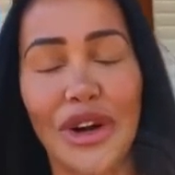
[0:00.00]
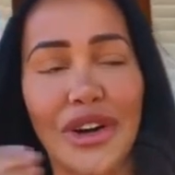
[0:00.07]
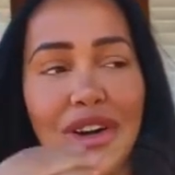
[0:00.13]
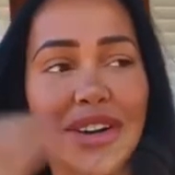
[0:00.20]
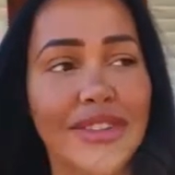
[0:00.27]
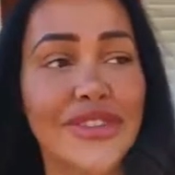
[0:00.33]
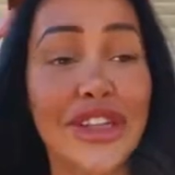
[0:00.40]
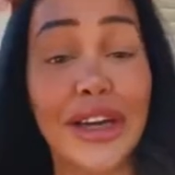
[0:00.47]

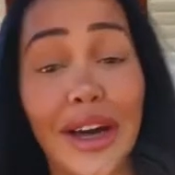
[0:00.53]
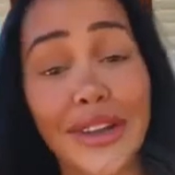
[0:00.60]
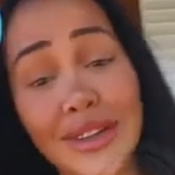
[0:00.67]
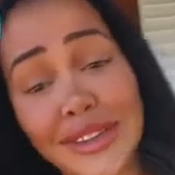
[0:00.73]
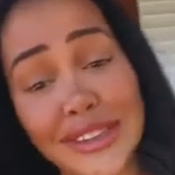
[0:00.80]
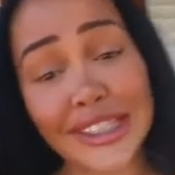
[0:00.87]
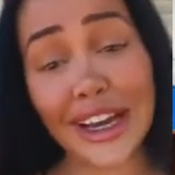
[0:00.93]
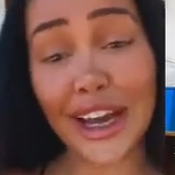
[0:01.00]
on the
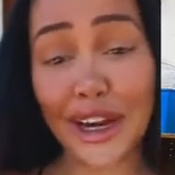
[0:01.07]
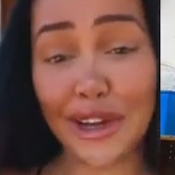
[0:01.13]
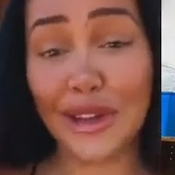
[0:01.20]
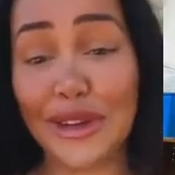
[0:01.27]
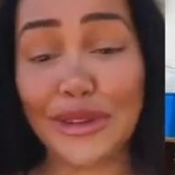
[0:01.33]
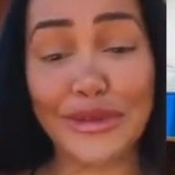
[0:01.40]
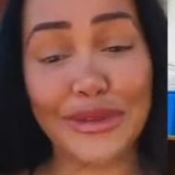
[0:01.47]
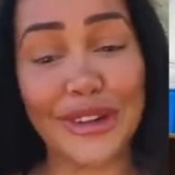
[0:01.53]
other side of
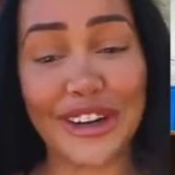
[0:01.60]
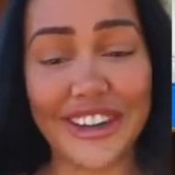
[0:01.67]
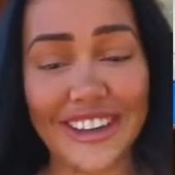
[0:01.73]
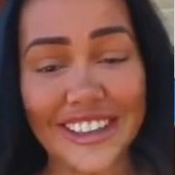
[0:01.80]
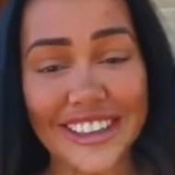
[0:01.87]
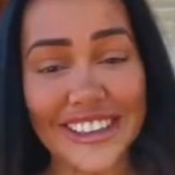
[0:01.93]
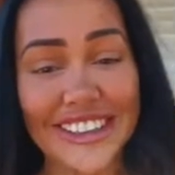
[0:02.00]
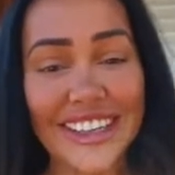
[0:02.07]
the
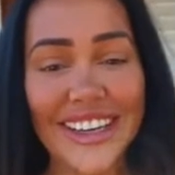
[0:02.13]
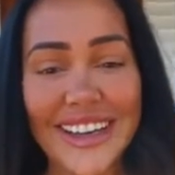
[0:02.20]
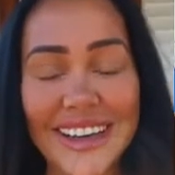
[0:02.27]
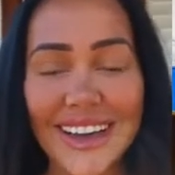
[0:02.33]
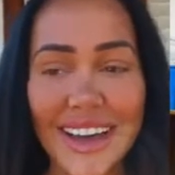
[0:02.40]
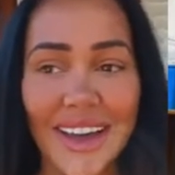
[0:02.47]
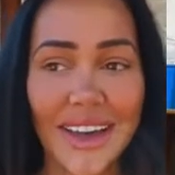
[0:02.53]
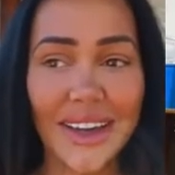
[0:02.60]
world,
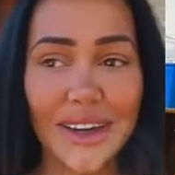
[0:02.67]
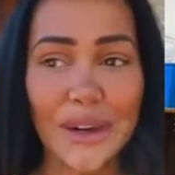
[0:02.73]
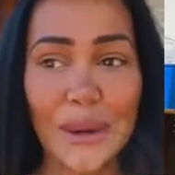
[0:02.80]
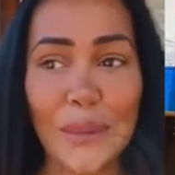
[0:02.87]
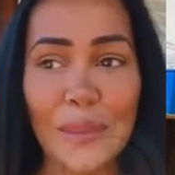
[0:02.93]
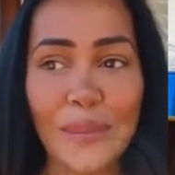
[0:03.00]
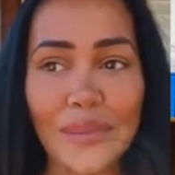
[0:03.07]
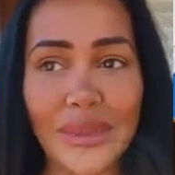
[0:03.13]
in
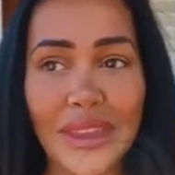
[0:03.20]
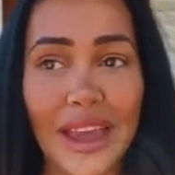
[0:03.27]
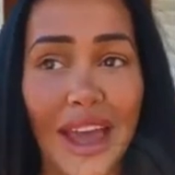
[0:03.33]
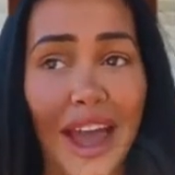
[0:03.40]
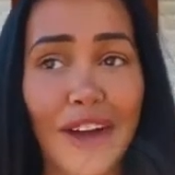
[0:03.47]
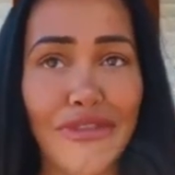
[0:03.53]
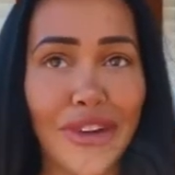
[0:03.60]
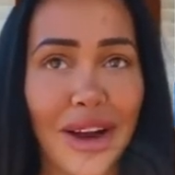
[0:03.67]

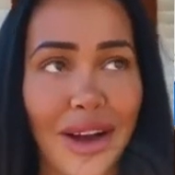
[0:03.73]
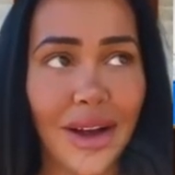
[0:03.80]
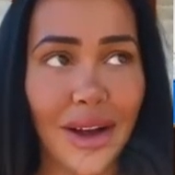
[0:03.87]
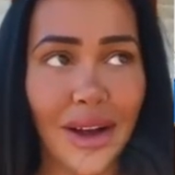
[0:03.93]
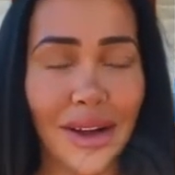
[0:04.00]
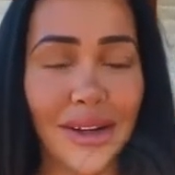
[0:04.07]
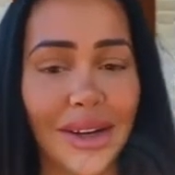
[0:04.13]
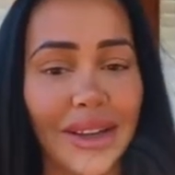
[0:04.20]
Africa
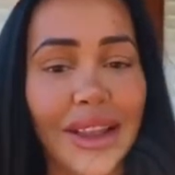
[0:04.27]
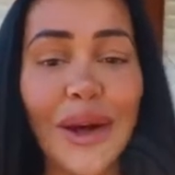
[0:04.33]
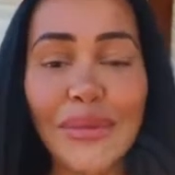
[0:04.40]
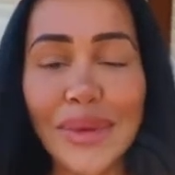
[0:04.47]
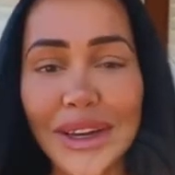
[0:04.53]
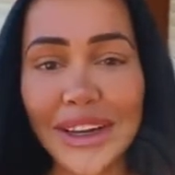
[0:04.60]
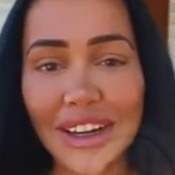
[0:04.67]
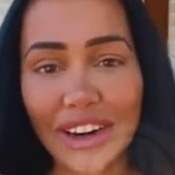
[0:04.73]
and
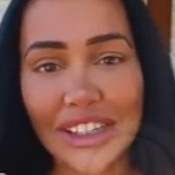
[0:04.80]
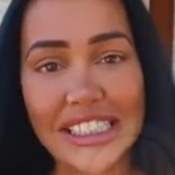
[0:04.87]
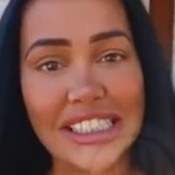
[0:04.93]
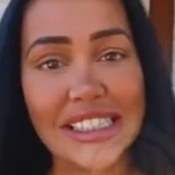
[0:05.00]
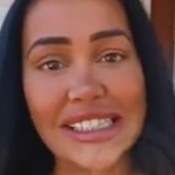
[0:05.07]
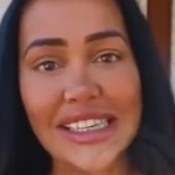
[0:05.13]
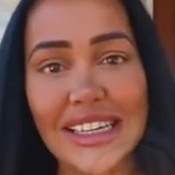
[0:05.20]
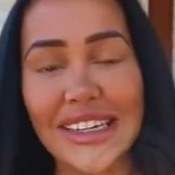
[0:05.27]
Colombia and
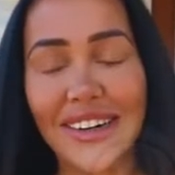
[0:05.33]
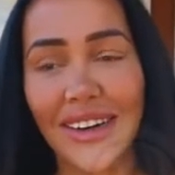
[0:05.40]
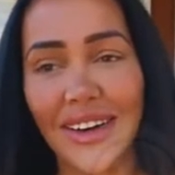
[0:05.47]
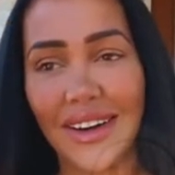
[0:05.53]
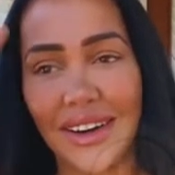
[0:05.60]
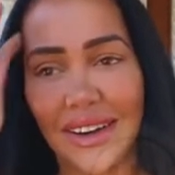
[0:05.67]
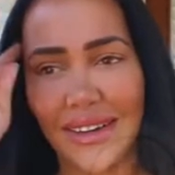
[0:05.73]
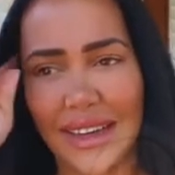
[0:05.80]

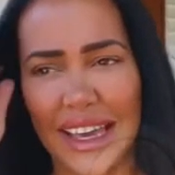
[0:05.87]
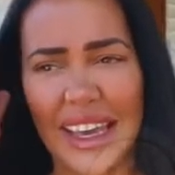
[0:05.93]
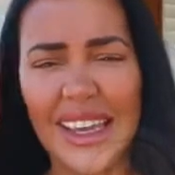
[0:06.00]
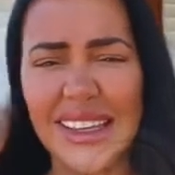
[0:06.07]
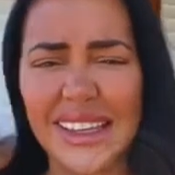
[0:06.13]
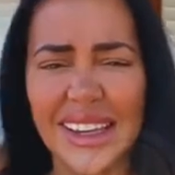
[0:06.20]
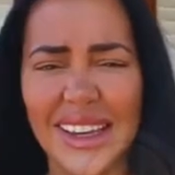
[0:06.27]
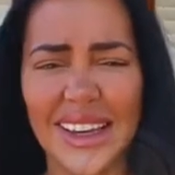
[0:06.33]
Argentina,
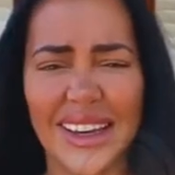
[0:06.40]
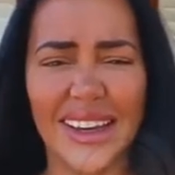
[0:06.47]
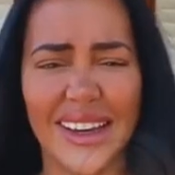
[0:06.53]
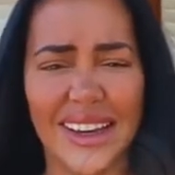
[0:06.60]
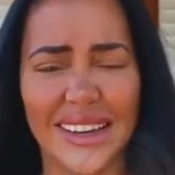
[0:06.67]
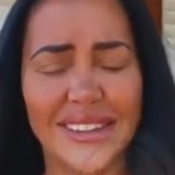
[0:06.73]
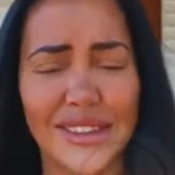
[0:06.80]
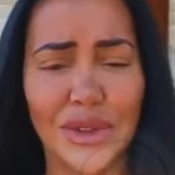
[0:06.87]

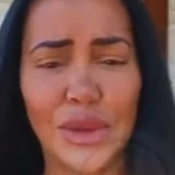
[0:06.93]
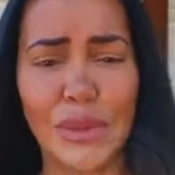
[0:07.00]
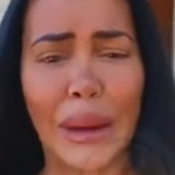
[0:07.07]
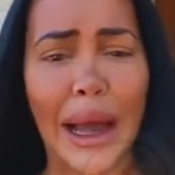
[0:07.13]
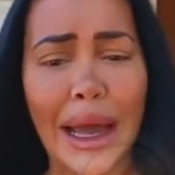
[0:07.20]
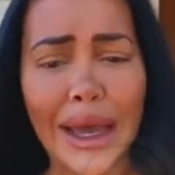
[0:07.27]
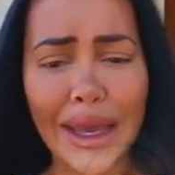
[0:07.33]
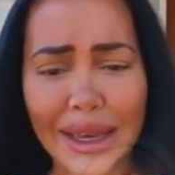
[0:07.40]
India,
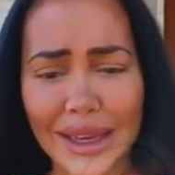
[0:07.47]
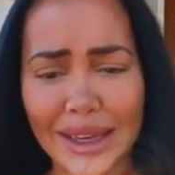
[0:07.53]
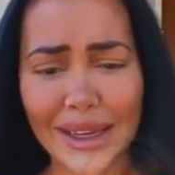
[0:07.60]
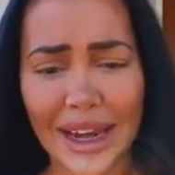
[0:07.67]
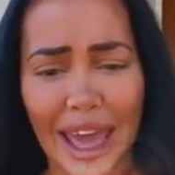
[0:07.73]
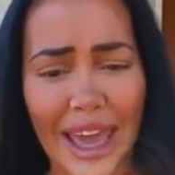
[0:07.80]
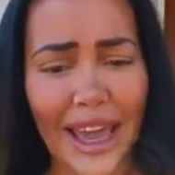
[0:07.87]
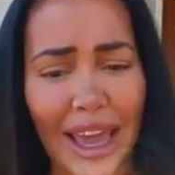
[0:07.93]
Dubai,
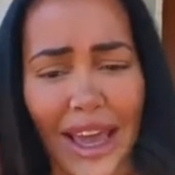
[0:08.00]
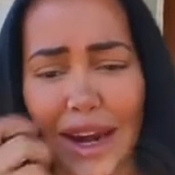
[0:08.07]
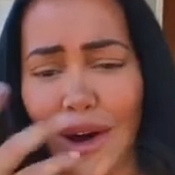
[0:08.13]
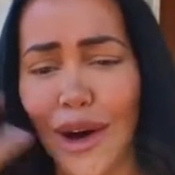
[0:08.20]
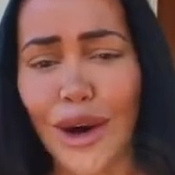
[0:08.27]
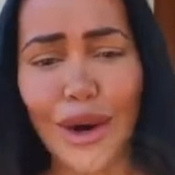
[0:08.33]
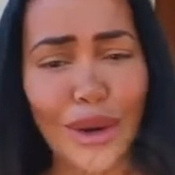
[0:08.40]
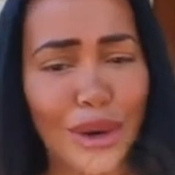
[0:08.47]
like,
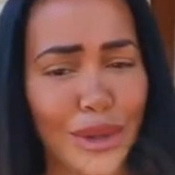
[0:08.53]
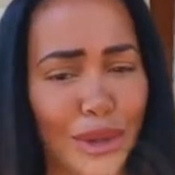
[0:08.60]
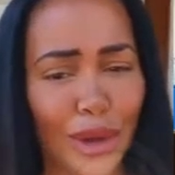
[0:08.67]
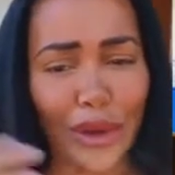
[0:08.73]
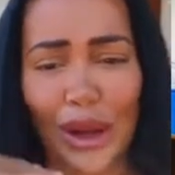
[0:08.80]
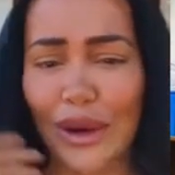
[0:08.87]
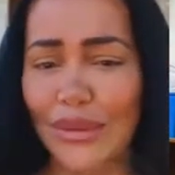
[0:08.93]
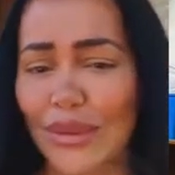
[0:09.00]
hello,
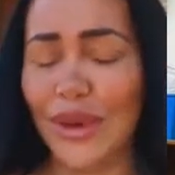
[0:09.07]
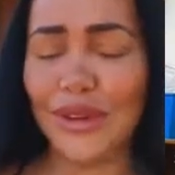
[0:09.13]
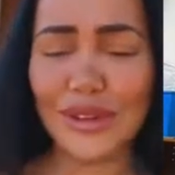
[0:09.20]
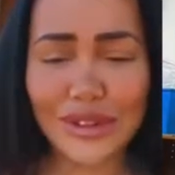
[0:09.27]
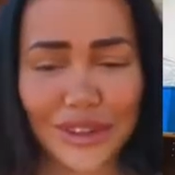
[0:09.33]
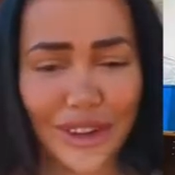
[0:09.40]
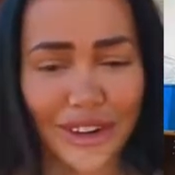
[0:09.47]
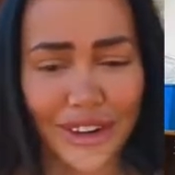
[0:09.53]
todo el
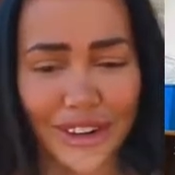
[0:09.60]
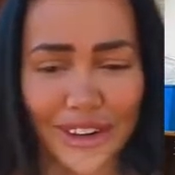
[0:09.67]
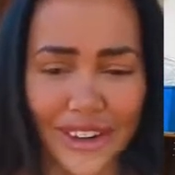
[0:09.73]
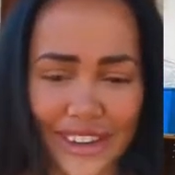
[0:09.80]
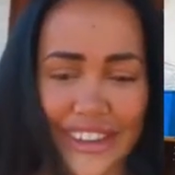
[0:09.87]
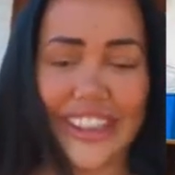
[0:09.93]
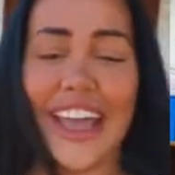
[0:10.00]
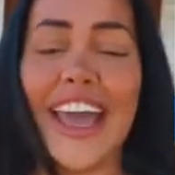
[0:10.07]

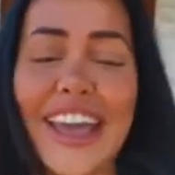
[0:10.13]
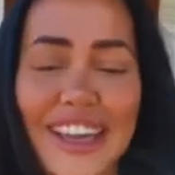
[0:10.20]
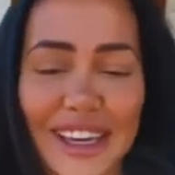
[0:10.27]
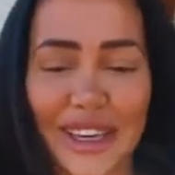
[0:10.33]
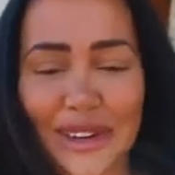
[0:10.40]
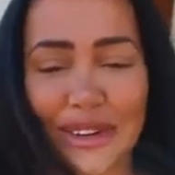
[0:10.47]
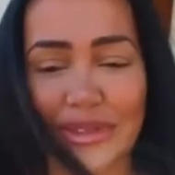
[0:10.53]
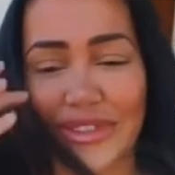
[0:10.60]
mundo. Thank
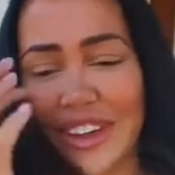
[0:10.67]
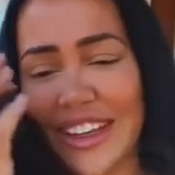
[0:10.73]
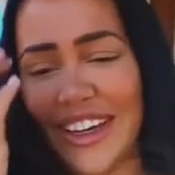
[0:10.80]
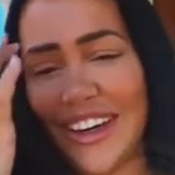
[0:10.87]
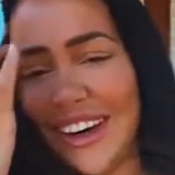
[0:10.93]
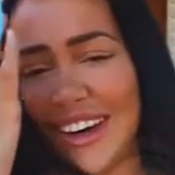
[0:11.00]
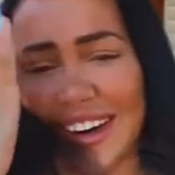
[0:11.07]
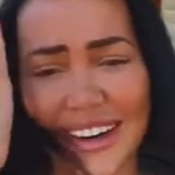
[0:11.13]
you for the
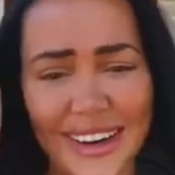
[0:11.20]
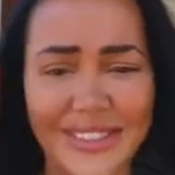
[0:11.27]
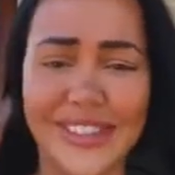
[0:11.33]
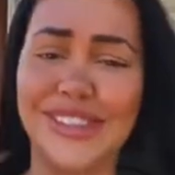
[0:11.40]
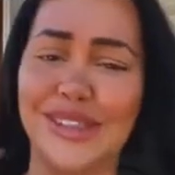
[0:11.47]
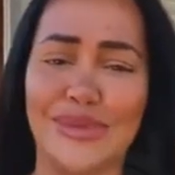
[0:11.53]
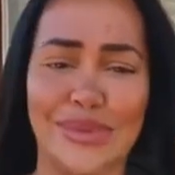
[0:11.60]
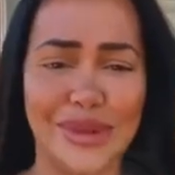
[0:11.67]
love
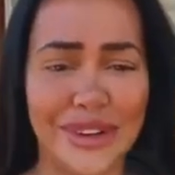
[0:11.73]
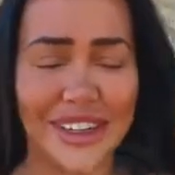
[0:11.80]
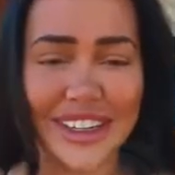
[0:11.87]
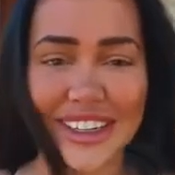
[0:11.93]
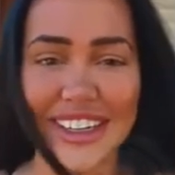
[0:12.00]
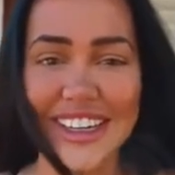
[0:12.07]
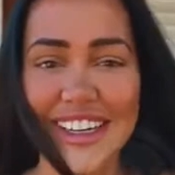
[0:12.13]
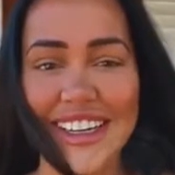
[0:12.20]
and
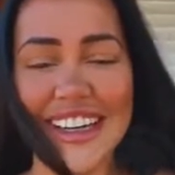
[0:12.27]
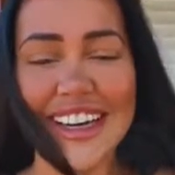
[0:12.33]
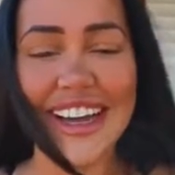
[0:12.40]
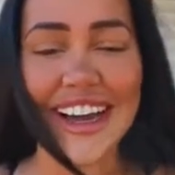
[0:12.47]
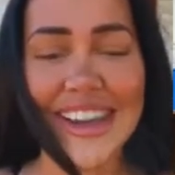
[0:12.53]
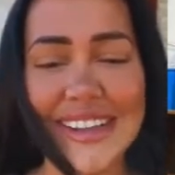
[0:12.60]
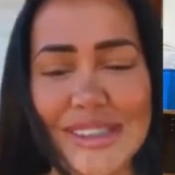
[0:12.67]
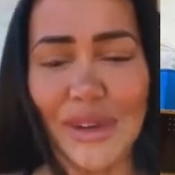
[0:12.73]
support.
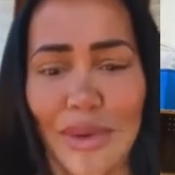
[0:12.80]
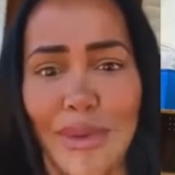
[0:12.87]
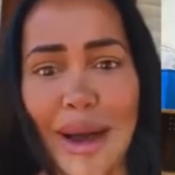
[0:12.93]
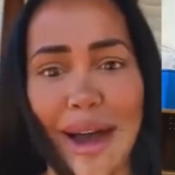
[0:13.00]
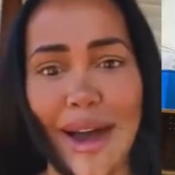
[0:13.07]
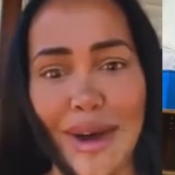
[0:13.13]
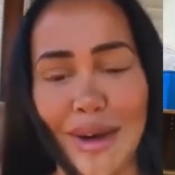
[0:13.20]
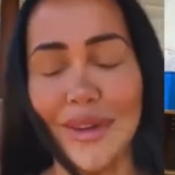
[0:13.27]
Cause
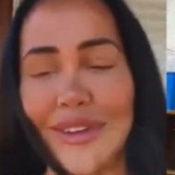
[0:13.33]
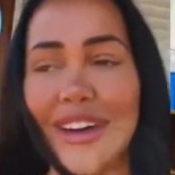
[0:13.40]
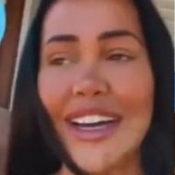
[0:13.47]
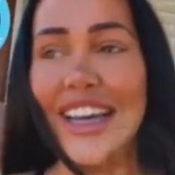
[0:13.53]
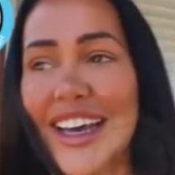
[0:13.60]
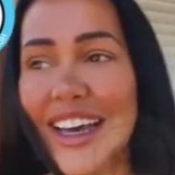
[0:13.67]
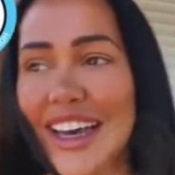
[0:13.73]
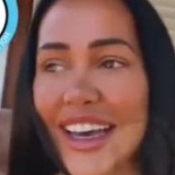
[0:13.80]
wow,
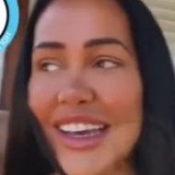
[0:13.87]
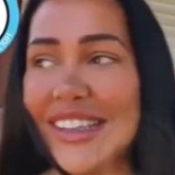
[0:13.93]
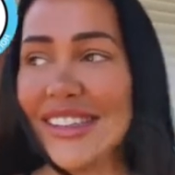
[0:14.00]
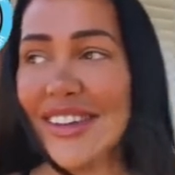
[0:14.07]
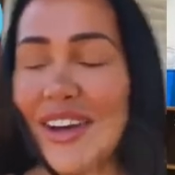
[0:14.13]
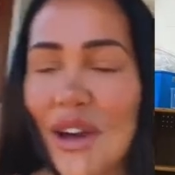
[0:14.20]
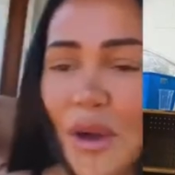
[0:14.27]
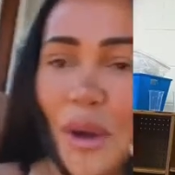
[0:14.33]
it's
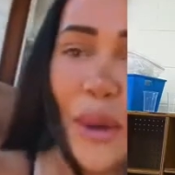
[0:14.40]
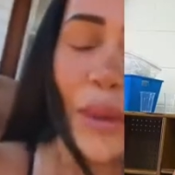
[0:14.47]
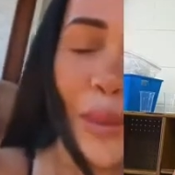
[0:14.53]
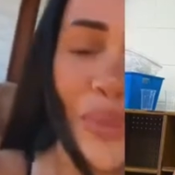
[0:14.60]
I